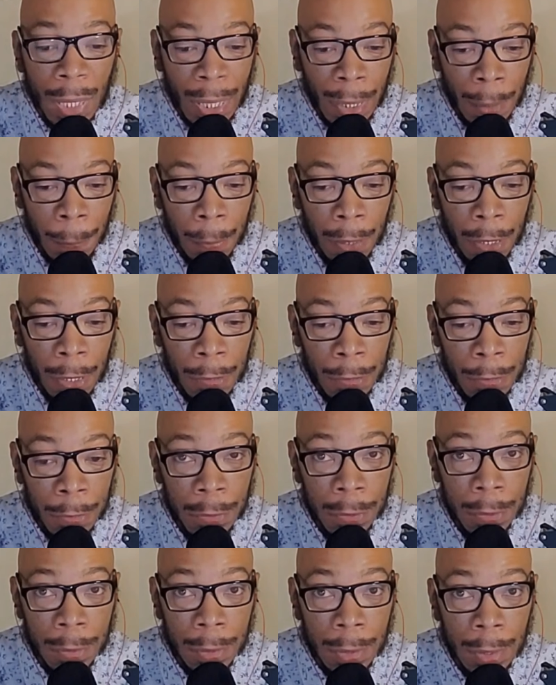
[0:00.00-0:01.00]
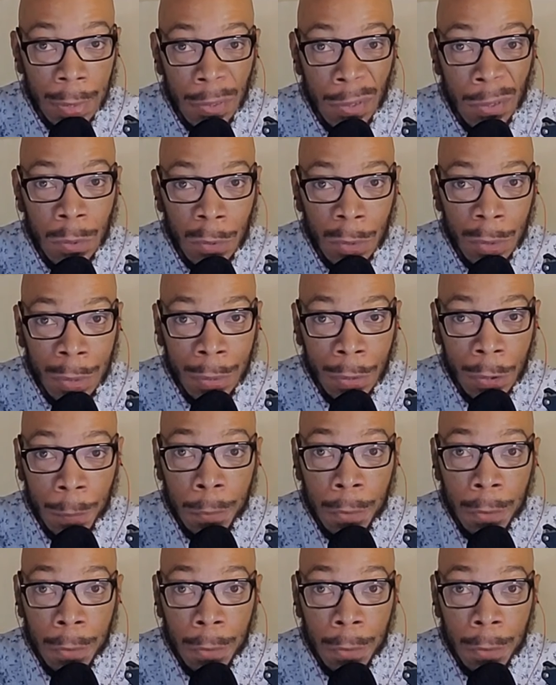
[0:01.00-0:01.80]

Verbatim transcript: A boss is going to